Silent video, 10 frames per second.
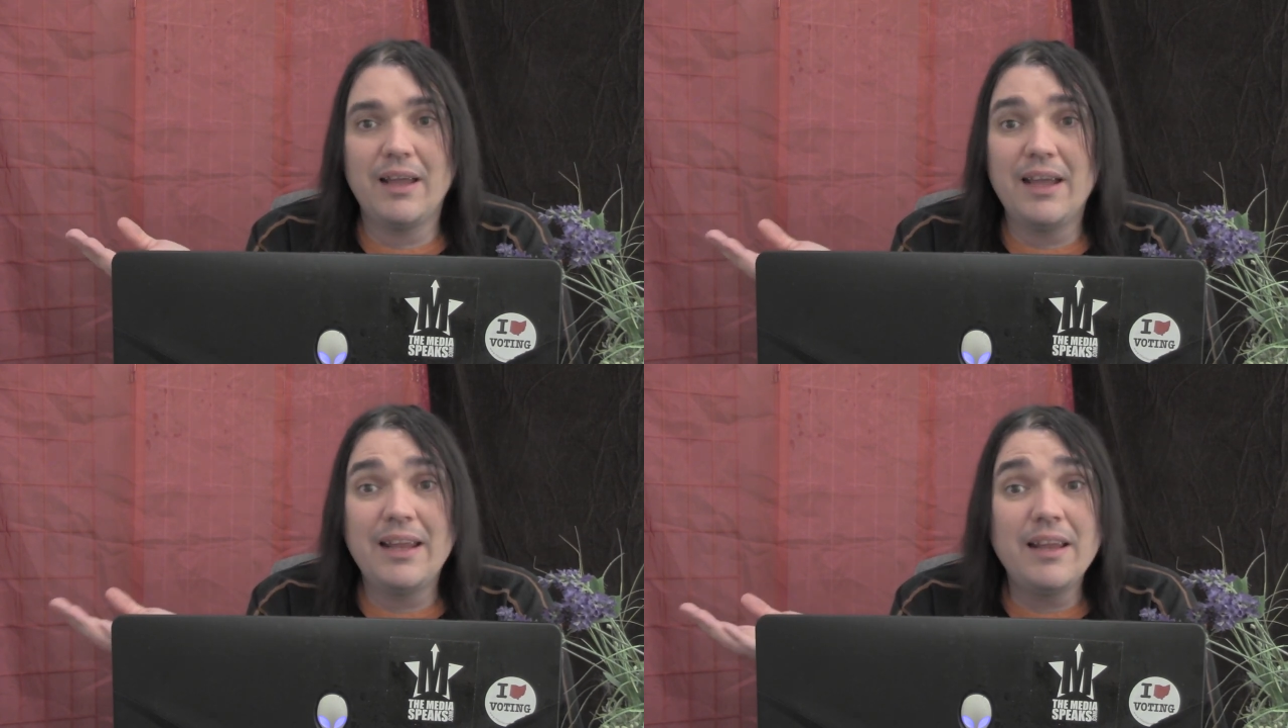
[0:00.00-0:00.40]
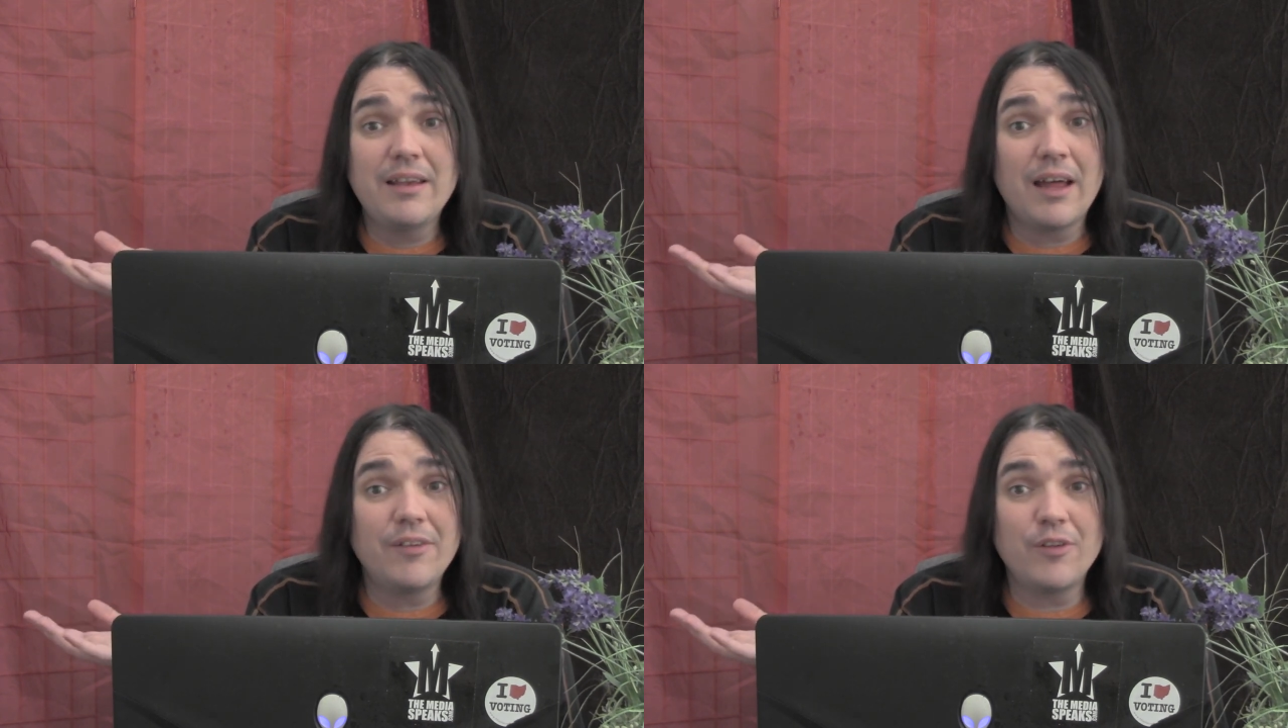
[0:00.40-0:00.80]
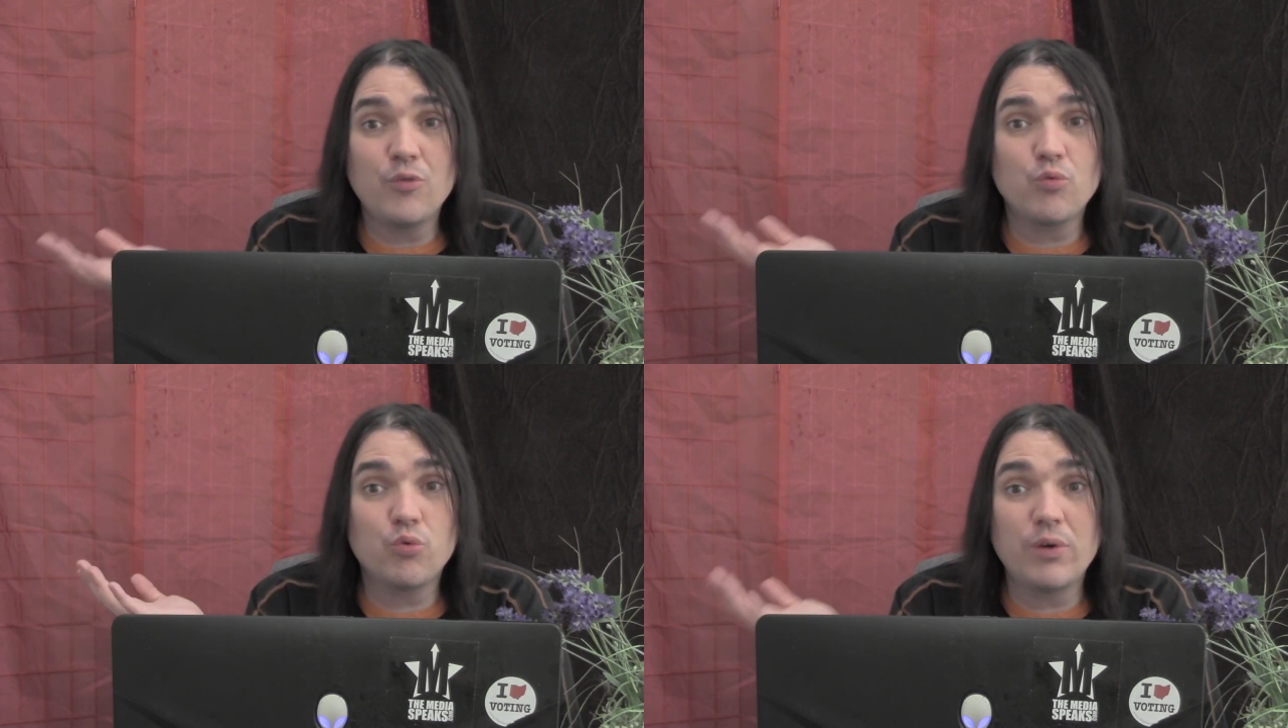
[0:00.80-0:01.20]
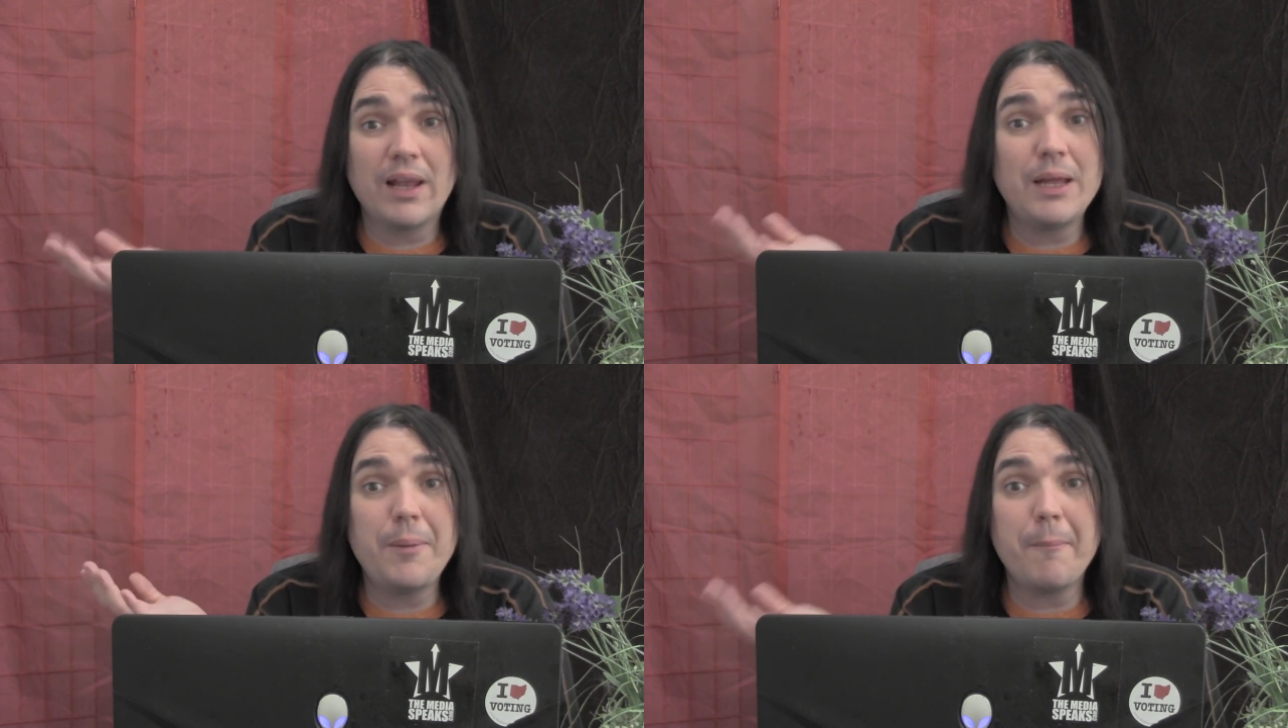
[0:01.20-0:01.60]
And it doesn't
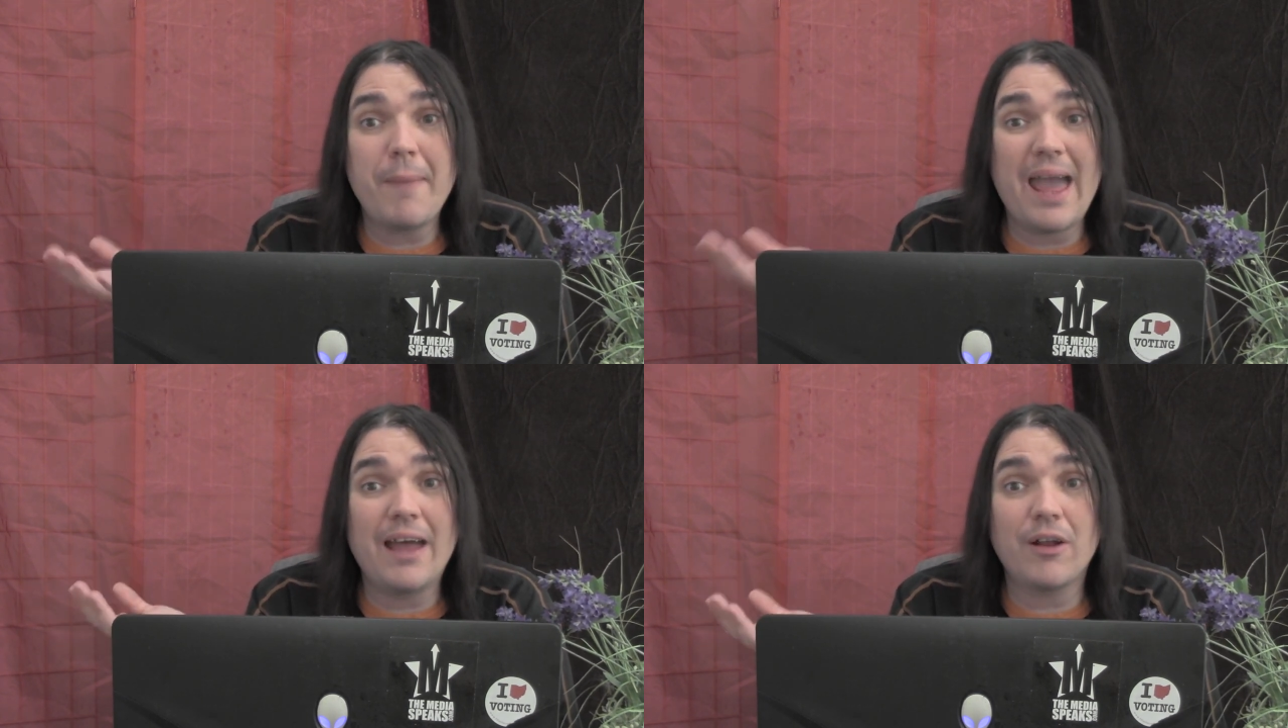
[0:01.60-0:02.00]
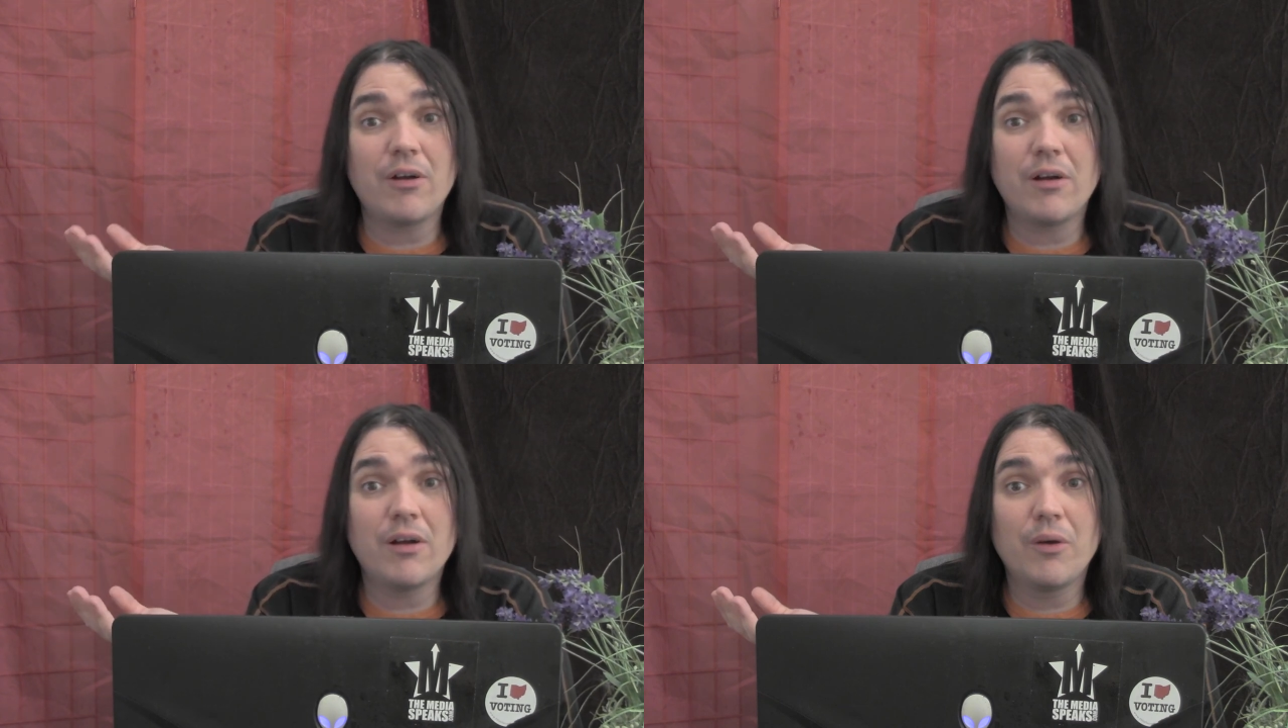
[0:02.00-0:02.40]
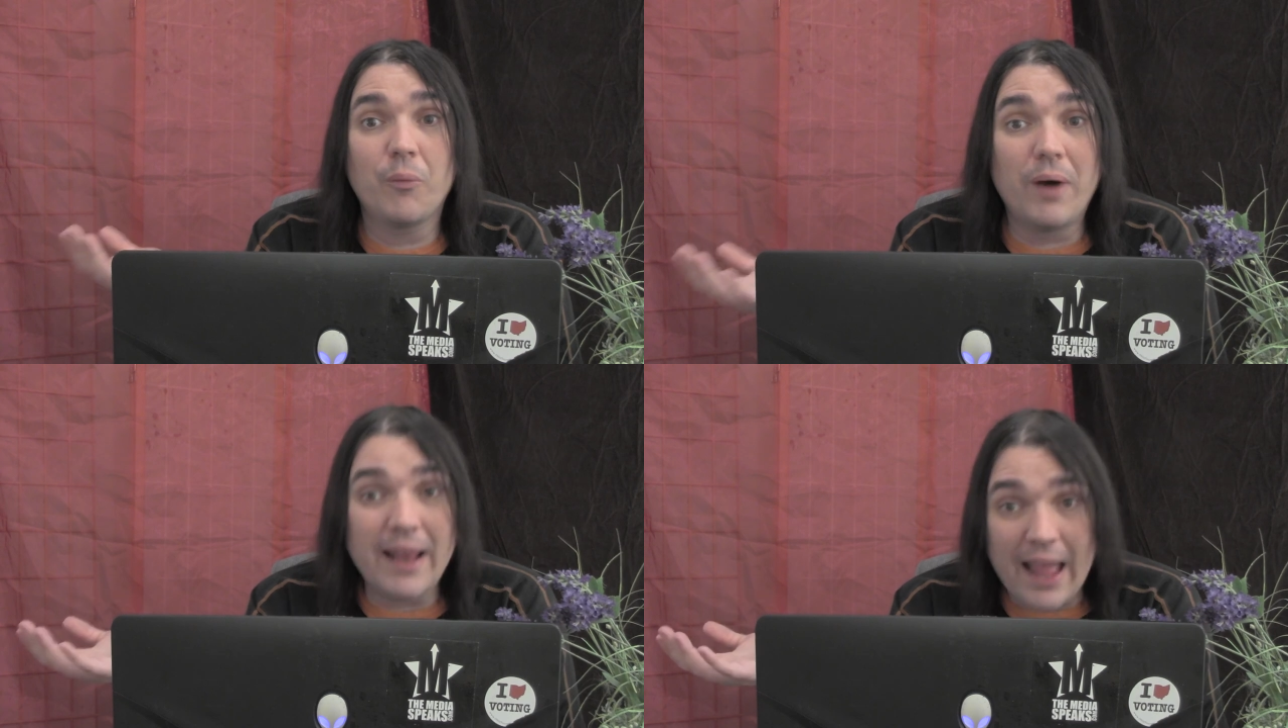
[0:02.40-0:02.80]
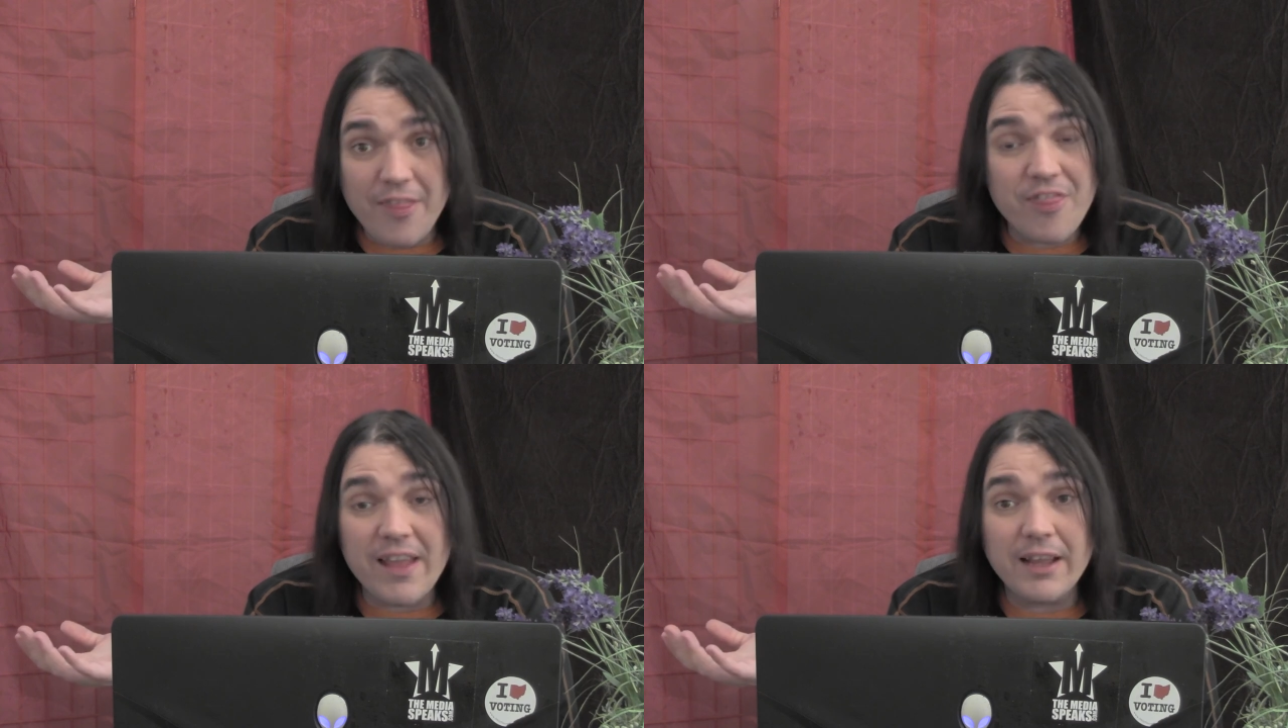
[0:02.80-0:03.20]
really matter what
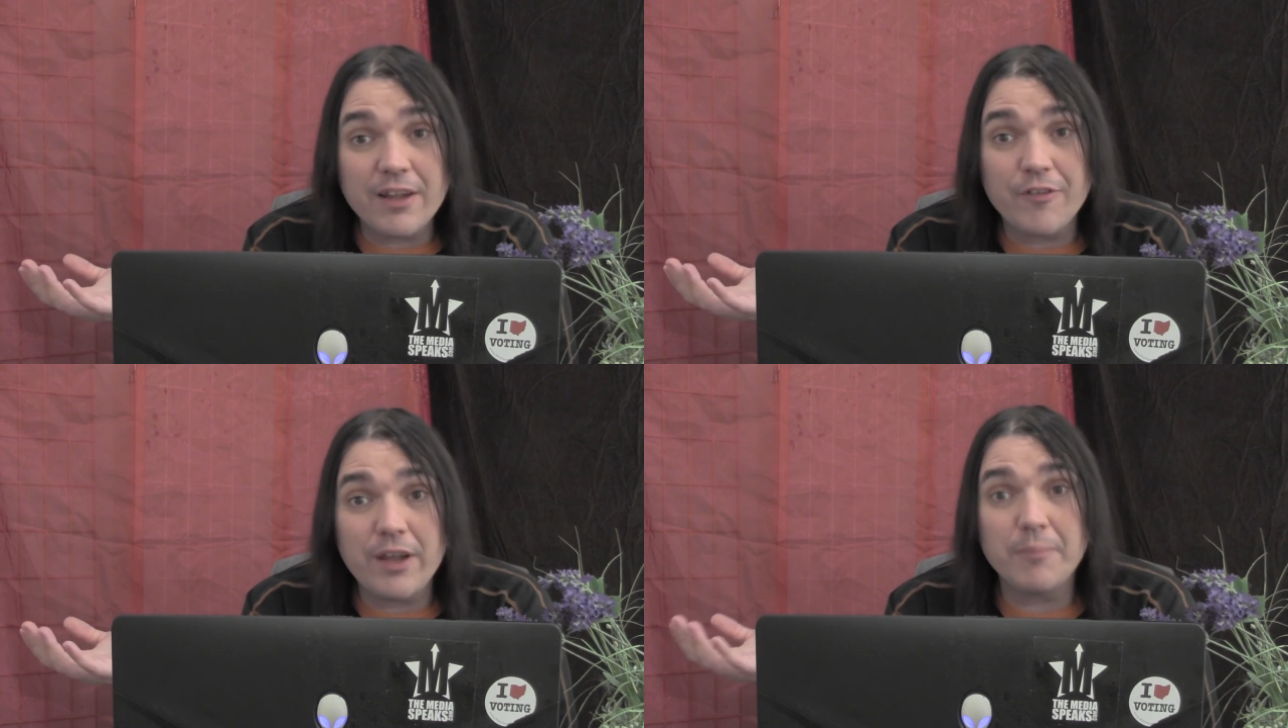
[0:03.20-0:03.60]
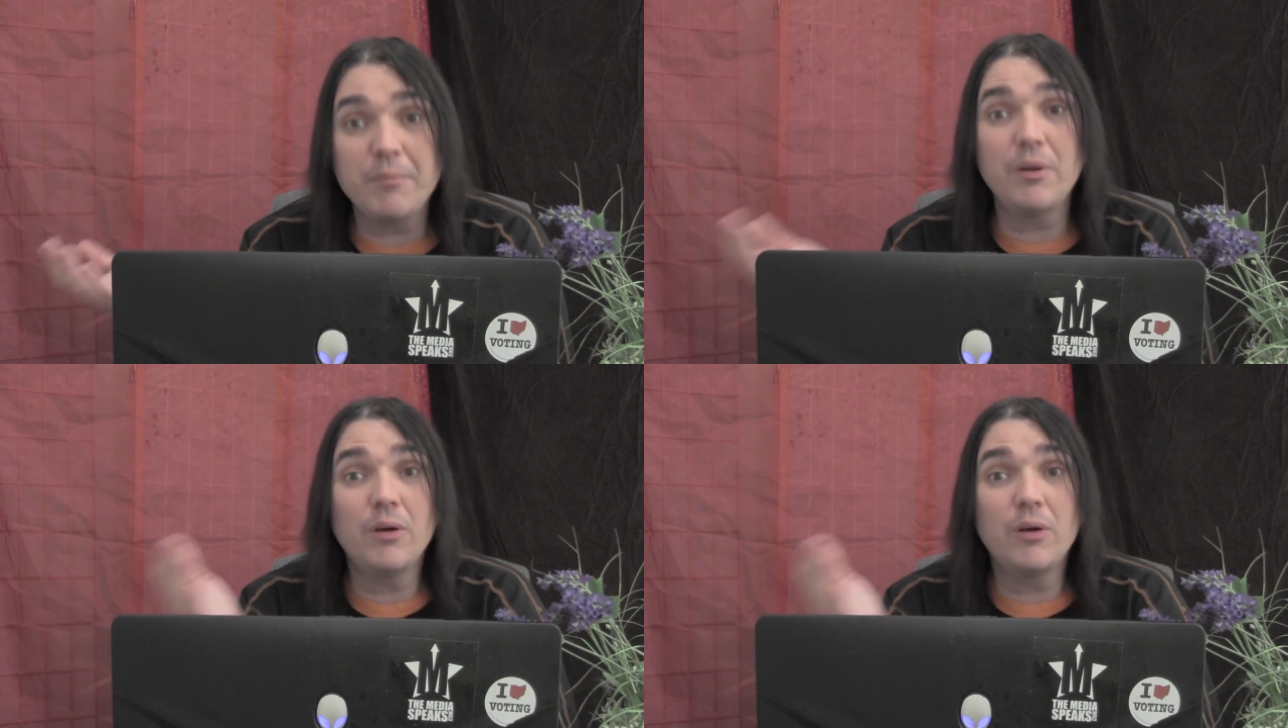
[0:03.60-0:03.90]
I think of him,